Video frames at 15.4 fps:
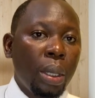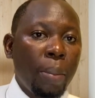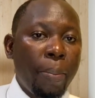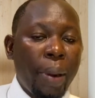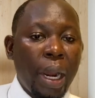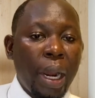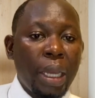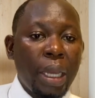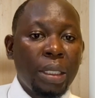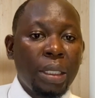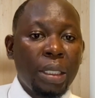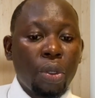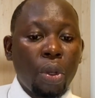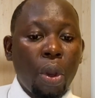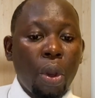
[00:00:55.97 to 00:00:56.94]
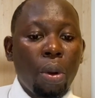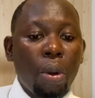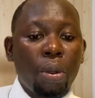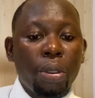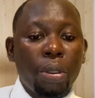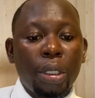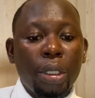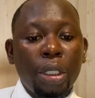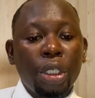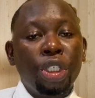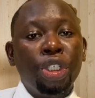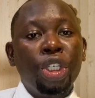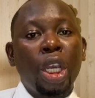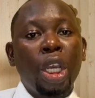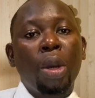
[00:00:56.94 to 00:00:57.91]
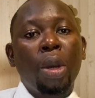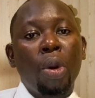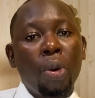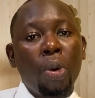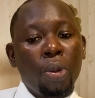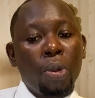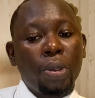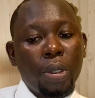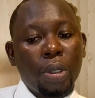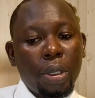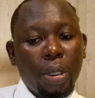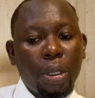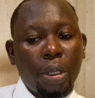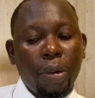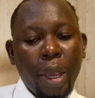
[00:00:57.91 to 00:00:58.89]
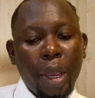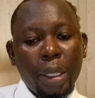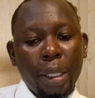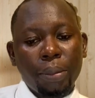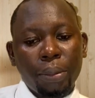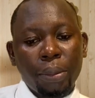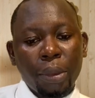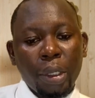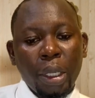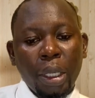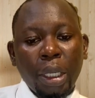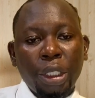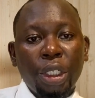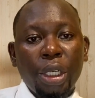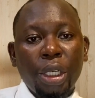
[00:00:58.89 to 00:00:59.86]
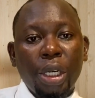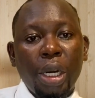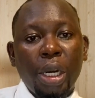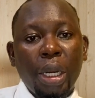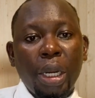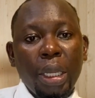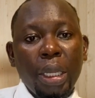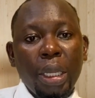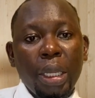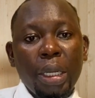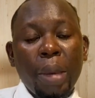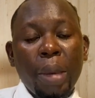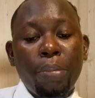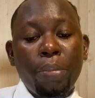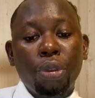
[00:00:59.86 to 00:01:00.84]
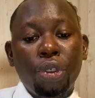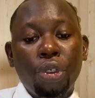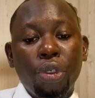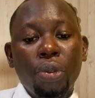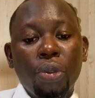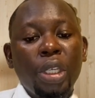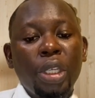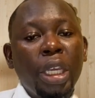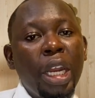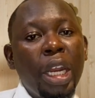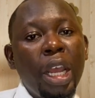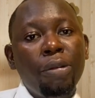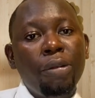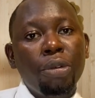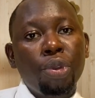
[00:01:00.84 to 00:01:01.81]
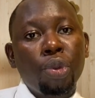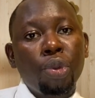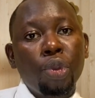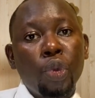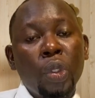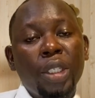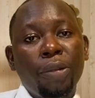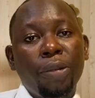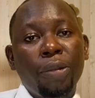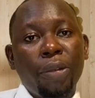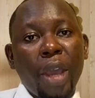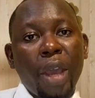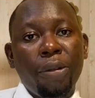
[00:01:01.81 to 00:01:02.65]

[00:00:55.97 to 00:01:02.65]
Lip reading: plant is called GenCos, right? Generally, they produce 11 to 25